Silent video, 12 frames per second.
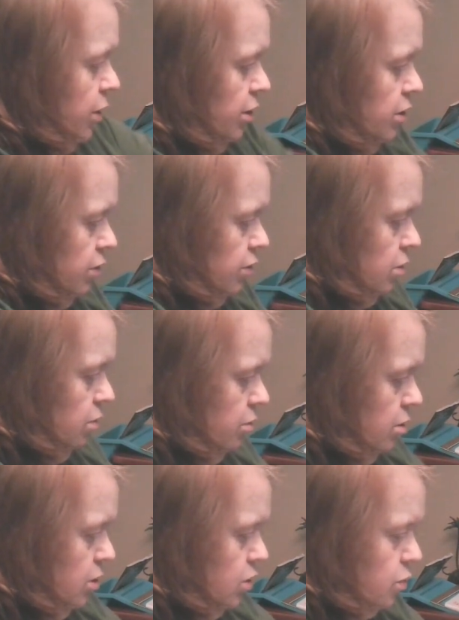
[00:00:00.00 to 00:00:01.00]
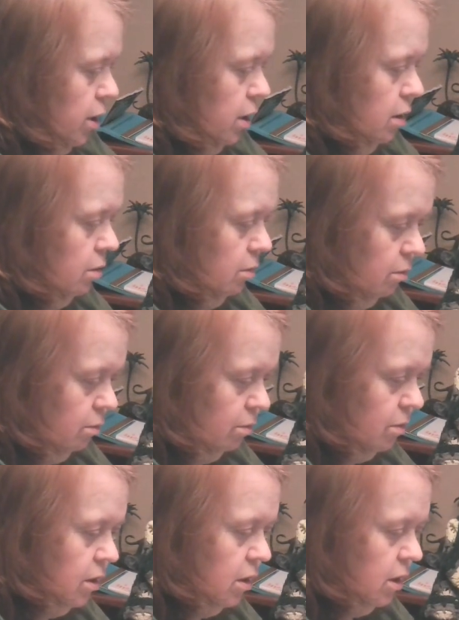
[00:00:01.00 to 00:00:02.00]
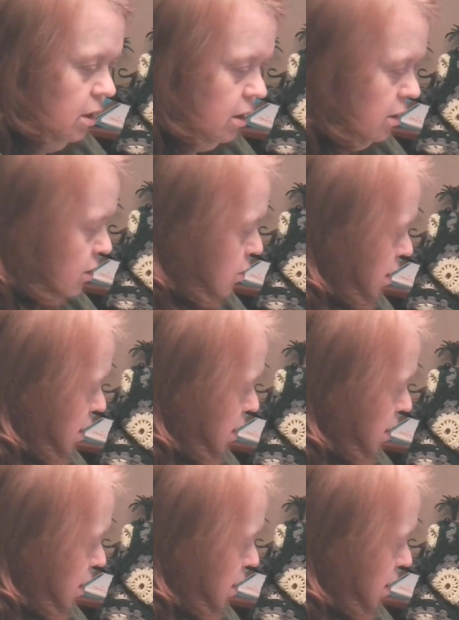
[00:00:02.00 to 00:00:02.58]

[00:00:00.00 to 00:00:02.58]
it does go this way. So I